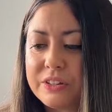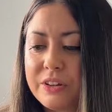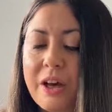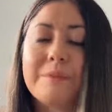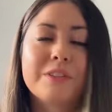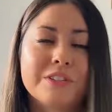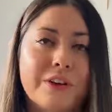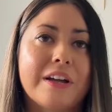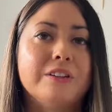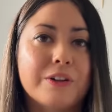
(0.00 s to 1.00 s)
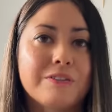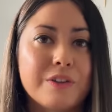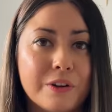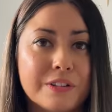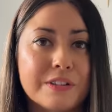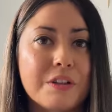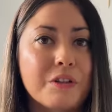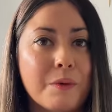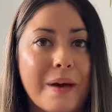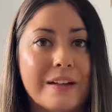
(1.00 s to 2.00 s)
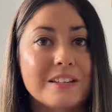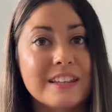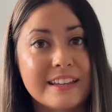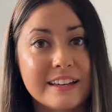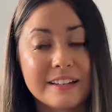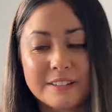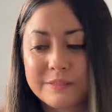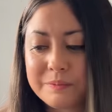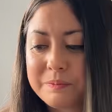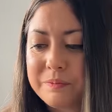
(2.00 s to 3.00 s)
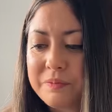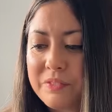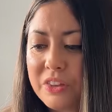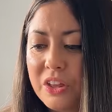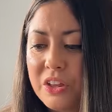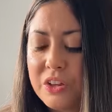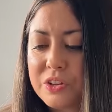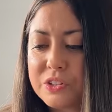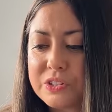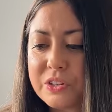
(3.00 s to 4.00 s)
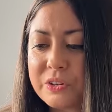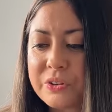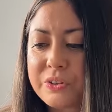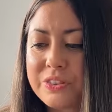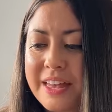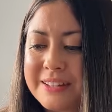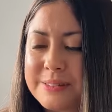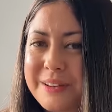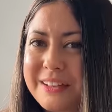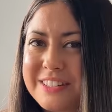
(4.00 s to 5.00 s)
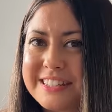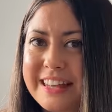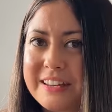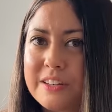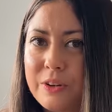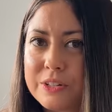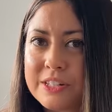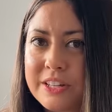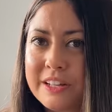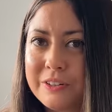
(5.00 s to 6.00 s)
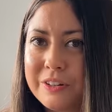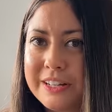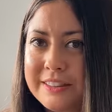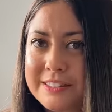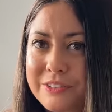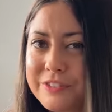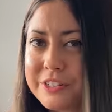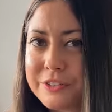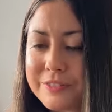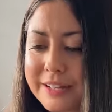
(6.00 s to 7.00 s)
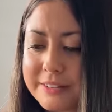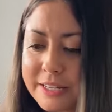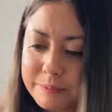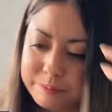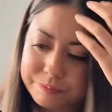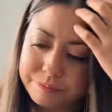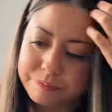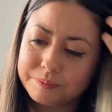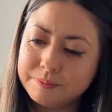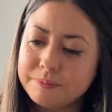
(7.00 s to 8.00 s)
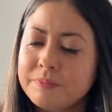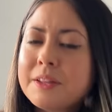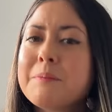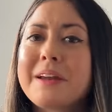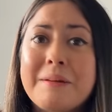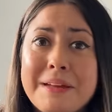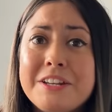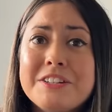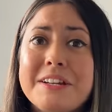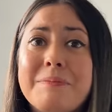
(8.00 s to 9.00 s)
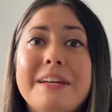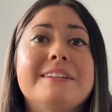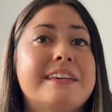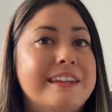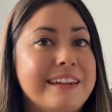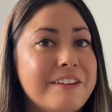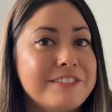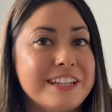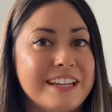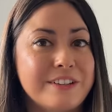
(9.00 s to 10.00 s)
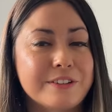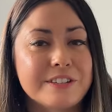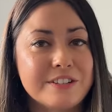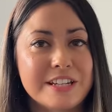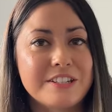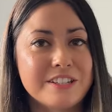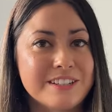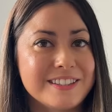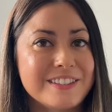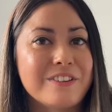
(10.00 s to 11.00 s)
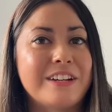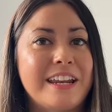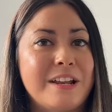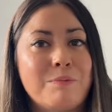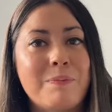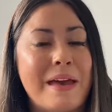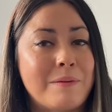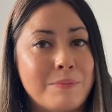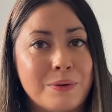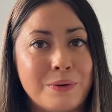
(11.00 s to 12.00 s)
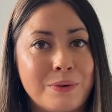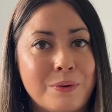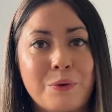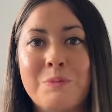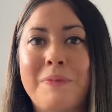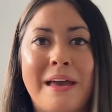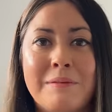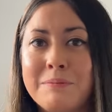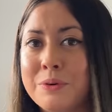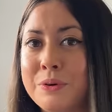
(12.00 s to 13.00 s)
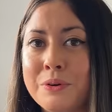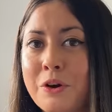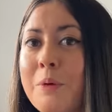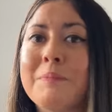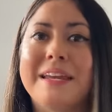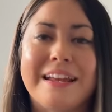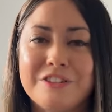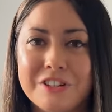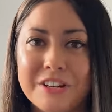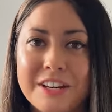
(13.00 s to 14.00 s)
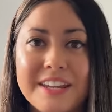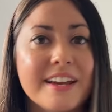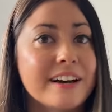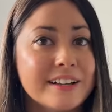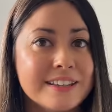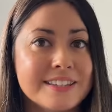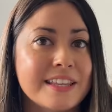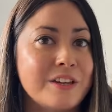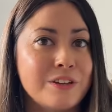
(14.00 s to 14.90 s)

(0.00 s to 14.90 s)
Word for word: Um, sorry, a lot of knots throughout the yarn. So that is why I decided not to include it in this official roundup but I mention it because I'd love to hear your suggestions on any bamboo or bamboo combination yarns that you